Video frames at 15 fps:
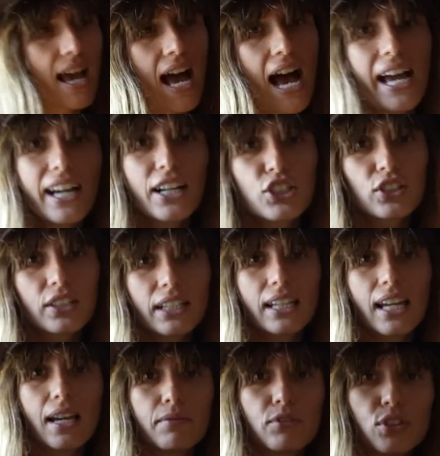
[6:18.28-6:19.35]
I actually
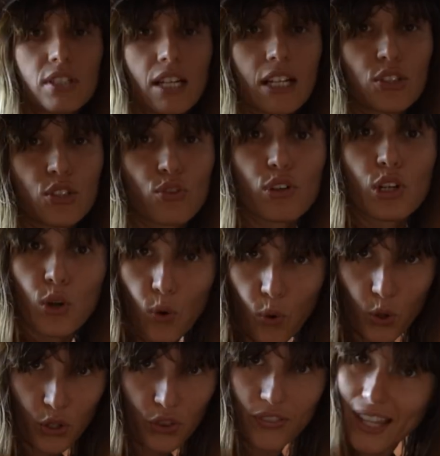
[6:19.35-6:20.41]
came today to
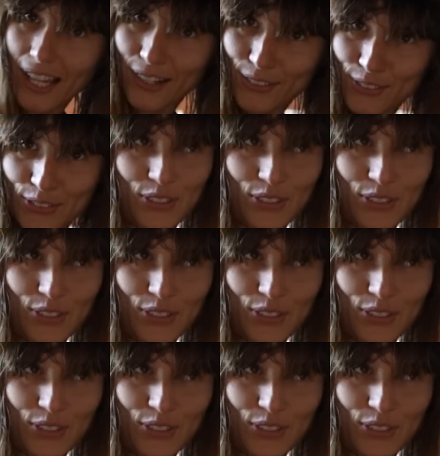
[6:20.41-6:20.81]
record things,